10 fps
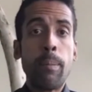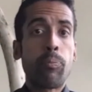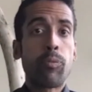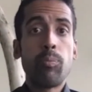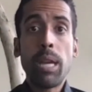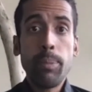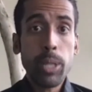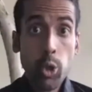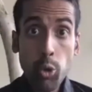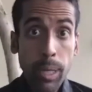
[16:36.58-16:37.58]
maybe
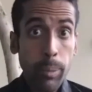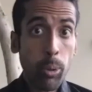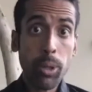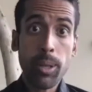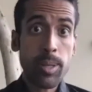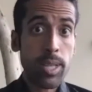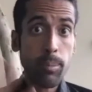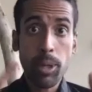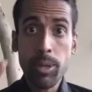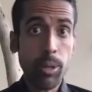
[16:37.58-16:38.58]
two people in a
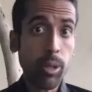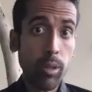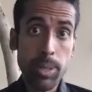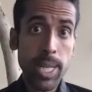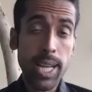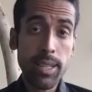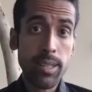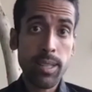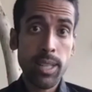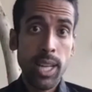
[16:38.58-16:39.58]
similar circumstance.
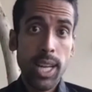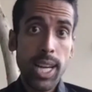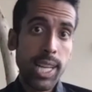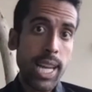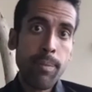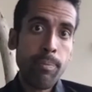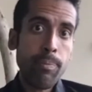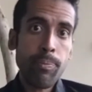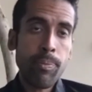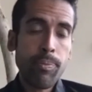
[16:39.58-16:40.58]
And again,
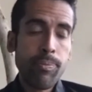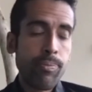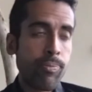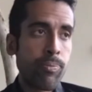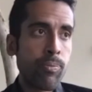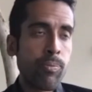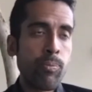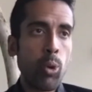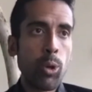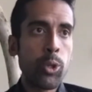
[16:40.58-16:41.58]

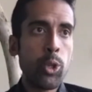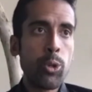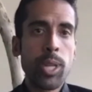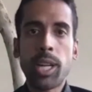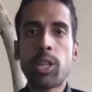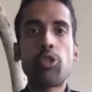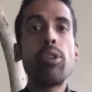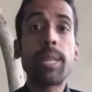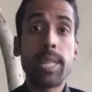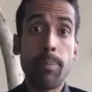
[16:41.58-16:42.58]
we'll use an extreme
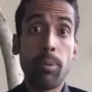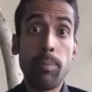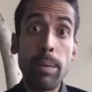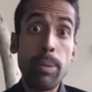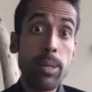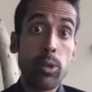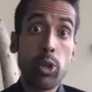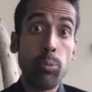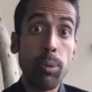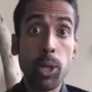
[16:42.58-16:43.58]
example. Maybe
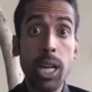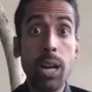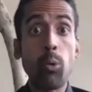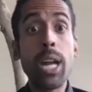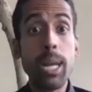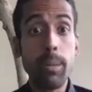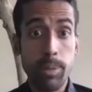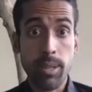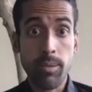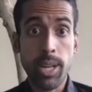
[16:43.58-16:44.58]
two people got raped,
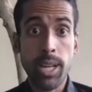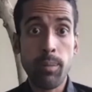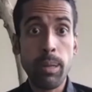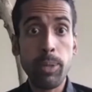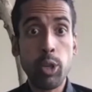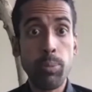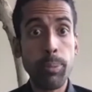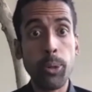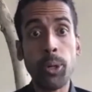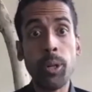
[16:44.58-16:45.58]
right? Or maybe two
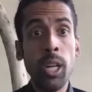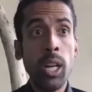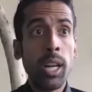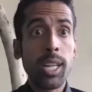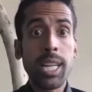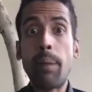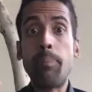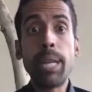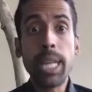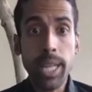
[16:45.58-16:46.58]
people got
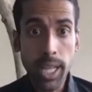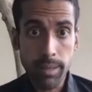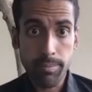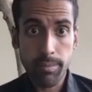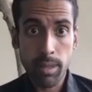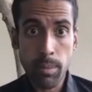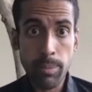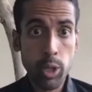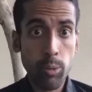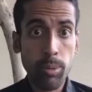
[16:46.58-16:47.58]
beaten up, or
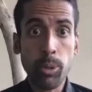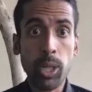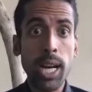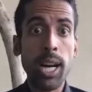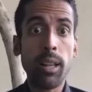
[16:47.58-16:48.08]
maybe two people got